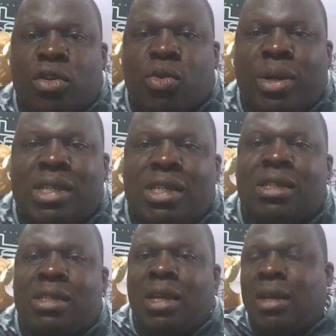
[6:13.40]

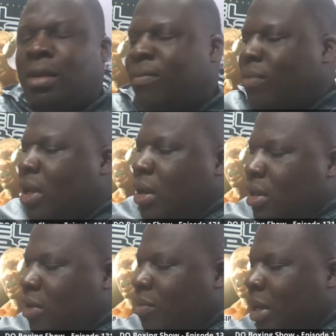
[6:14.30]
2016
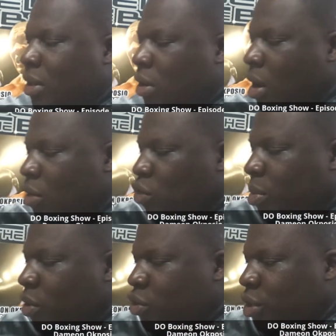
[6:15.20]
that have made their
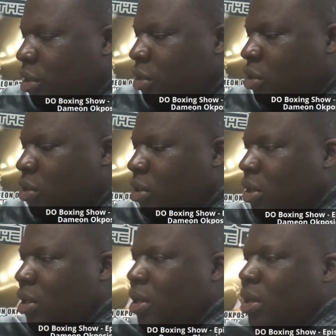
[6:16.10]

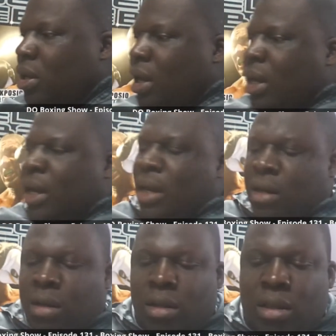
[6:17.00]
contributions,
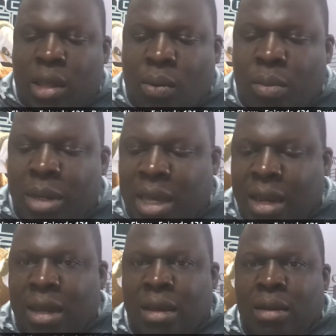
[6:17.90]
and they will be
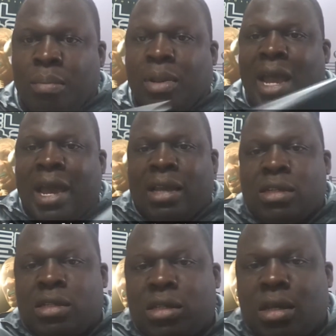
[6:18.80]
getting
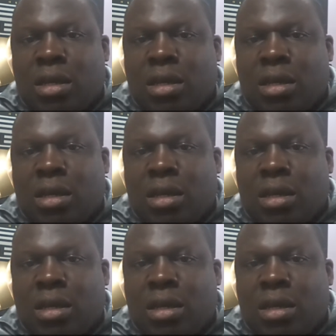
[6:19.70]
plaques